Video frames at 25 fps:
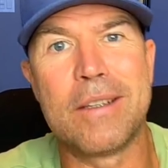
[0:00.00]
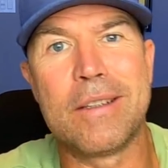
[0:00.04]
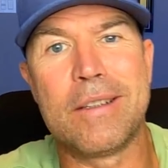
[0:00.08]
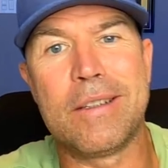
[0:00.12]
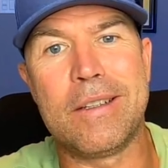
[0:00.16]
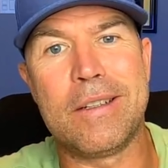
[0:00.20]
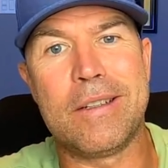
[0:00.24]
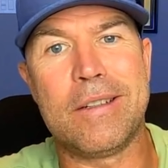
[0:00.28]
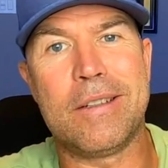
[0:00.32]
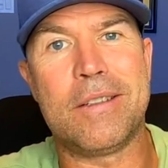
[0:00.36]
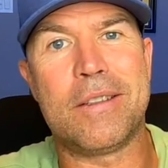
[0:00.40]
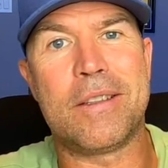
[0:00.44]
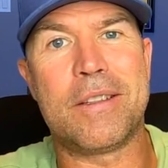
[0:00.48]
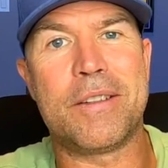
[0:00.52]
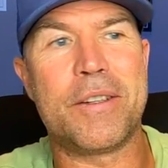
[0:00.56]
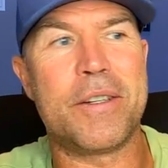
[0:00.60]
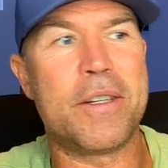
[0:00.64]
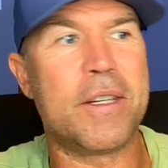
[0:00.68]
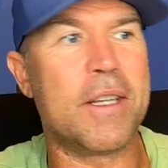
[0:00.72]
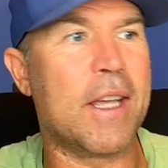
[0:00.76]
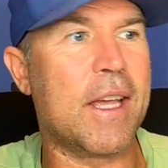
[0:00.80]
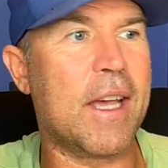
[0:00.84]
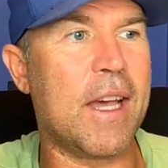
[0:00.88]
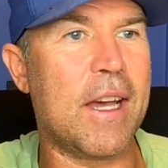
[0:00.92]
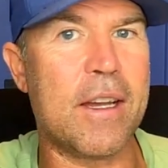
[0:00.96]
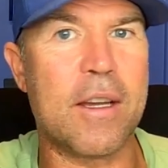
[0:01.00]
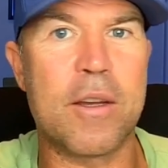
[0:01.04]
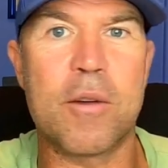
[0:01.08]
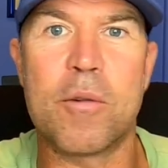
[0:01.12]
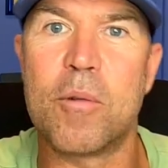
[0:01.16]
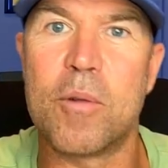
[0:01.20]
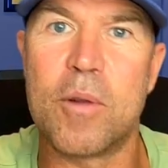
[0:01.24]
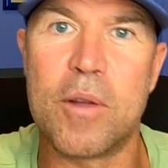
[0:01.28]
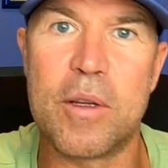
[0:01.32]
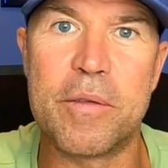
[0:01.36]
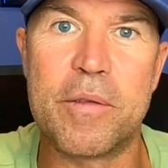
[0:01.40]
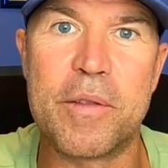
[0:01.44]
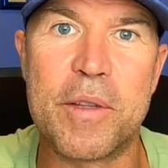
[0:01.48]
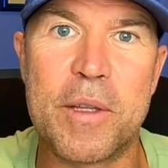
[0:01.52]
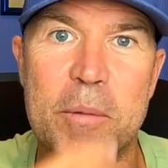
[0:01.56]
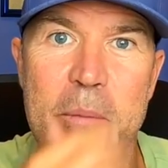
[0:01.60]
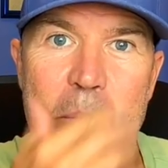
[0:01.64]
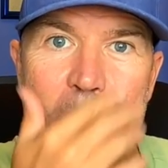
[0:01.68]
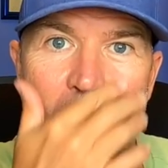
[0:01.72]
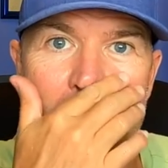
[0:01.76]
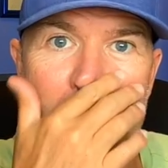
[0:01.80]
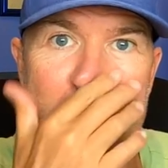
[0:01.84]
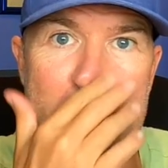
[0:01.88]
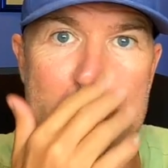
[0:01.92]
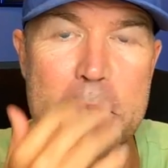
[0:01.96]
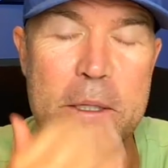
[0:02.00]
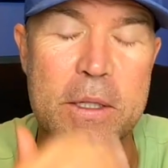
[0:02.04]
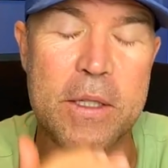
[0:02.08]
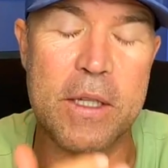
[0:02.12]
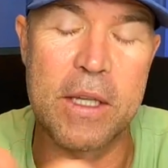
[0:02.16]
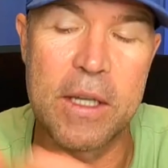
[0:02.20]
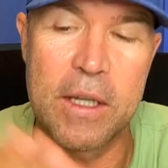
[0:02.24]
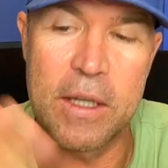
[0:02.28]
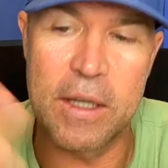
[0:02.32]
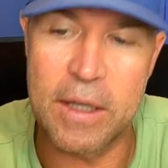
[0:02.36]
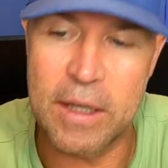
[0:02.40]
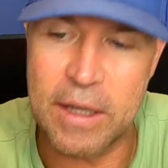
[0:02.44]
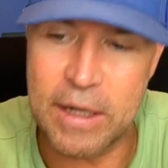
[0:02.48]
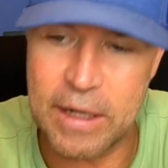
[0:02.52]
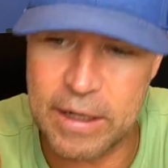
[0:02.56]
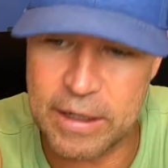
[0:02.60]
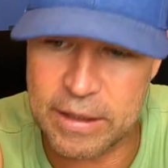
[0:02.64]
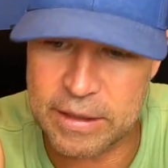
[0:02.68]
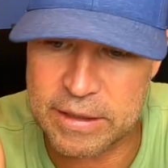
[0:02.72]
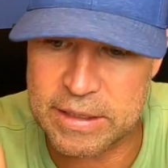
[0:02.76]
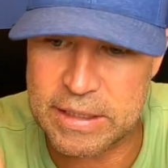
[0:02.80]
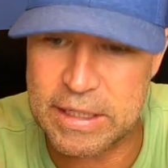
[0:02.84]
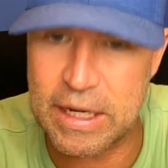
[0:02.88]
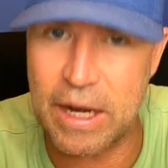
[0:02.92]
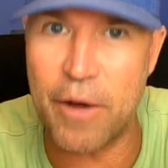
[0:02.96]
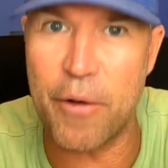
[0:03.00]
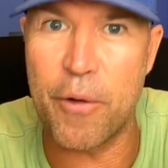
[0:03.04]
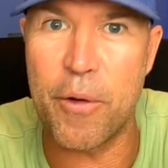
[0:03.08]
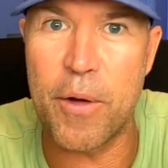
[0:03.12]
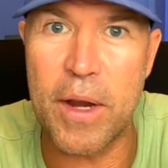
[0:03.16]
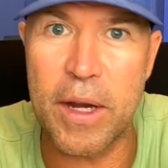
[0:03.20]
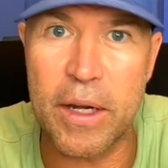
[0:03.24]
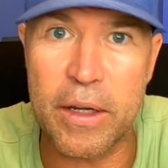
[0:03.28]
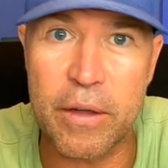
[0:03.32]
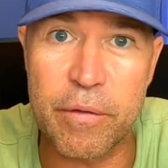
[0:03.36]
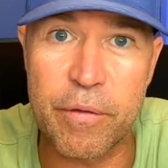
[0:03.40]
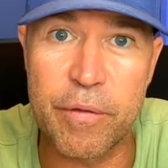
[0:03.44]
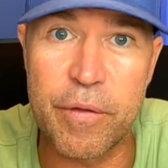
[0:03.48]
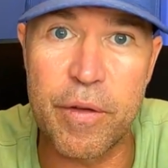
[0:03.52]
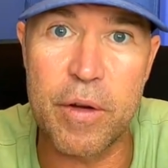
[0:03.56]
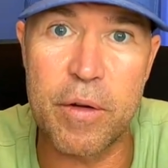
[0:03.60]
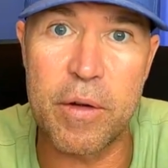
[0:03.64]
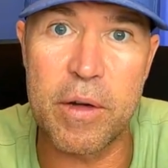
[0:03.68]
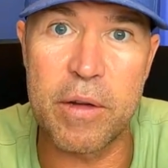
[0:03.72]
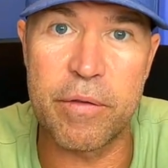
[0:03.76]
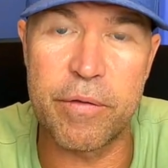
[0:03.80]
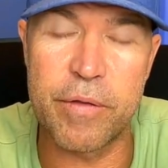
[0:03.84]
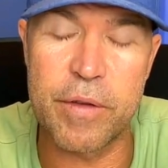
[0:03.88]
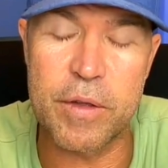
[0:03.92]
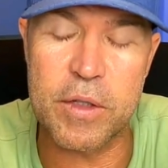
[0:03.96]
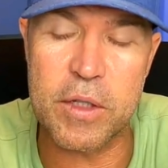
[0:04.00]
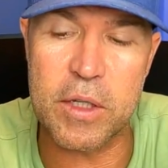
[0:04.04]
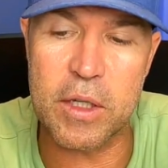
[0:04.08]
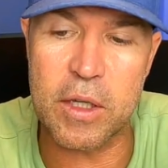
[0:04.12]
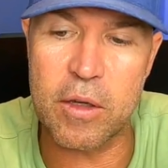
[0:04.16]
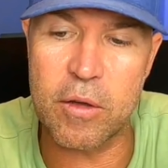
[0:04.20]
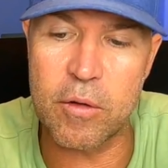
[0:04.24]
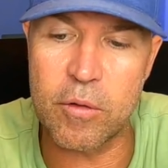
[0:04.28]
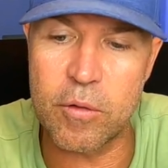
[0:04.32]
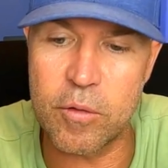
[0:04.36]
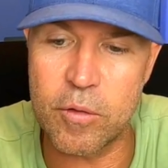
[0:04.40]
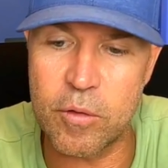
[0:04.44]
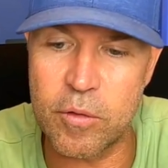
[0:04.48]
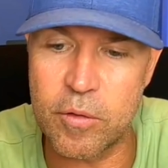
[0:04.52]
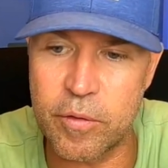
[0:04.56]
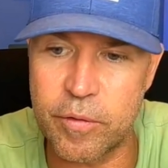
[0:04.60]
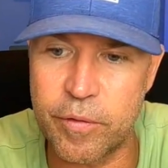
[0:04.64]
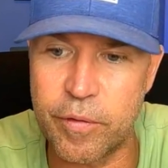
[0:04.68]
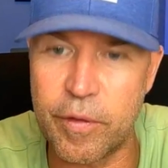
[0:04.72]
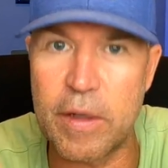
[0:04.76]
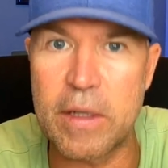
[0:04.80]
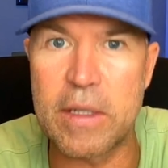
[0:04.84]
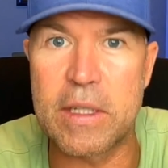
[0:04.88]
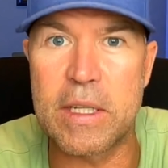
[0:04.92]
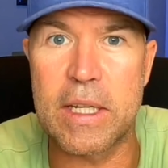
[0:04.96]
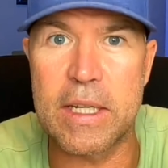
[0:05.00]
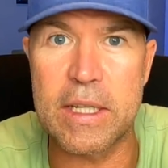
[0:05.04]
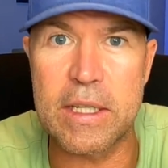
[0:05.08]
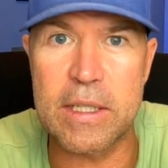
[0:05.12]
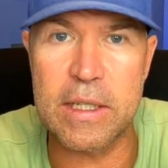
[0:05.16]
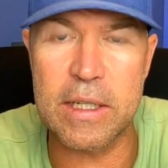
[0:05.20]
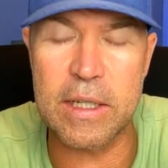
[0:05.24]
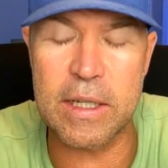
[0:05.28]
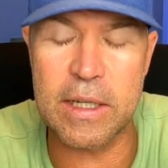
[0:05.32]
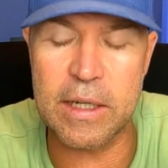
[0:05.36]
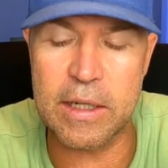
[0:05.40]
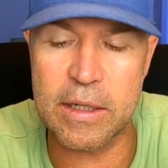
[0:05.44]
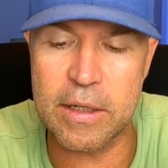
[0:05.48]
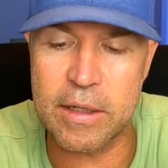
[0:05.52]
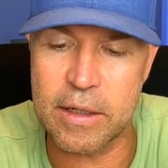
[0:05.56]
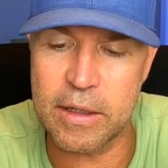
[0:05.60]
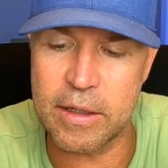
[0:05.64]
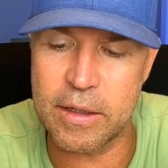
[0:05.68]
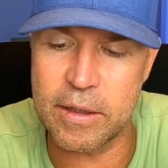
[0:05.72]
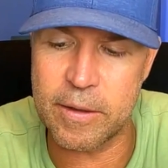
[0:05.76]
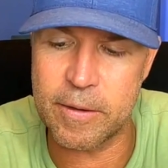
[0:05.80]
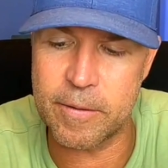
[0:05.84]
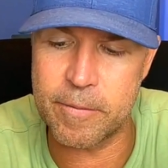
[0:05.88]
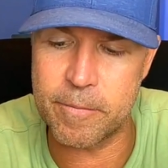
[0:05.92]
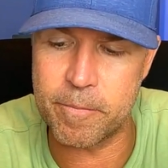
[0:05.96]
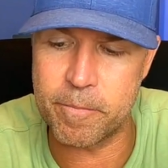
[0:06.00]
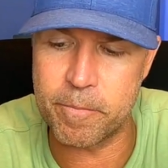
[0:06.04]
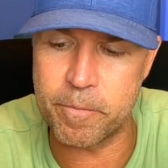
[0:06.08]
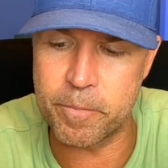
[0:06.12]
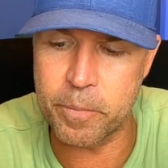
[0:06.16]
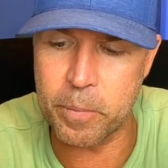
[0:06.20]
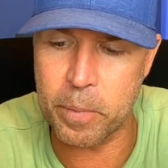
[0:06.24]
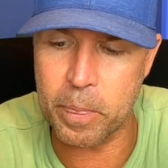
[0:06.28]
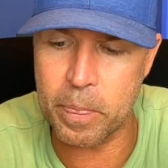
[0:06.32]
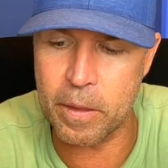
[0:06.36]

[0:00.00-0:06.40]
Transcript: you know, throwing cuck all over the place, like direct, very physical, fantastic um,